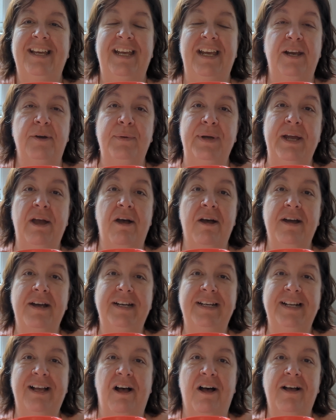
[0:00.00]
here we
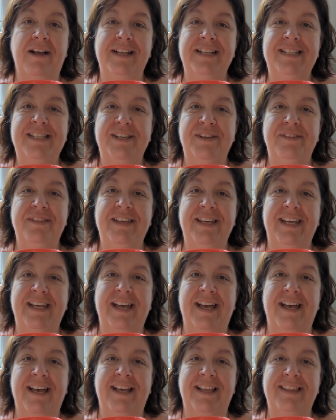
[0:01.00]
are, on to
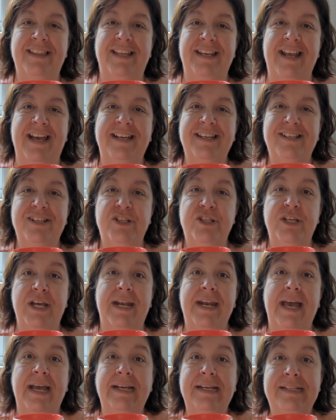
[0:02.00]
the next
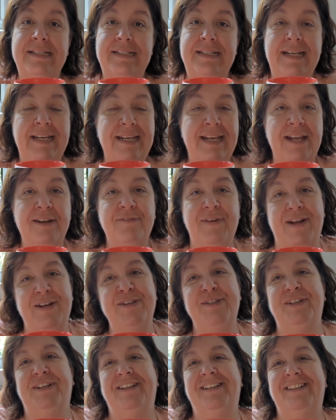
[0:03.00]
GeNEXTing
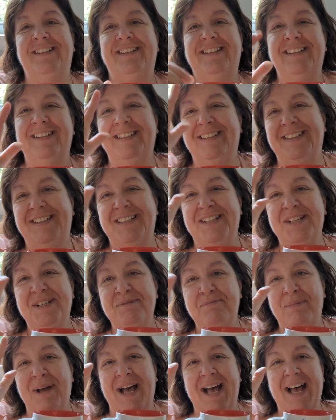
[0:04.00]
adventure.
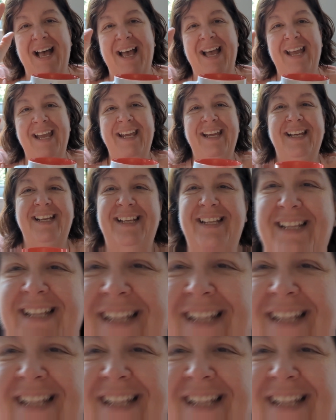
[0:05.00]
Bye.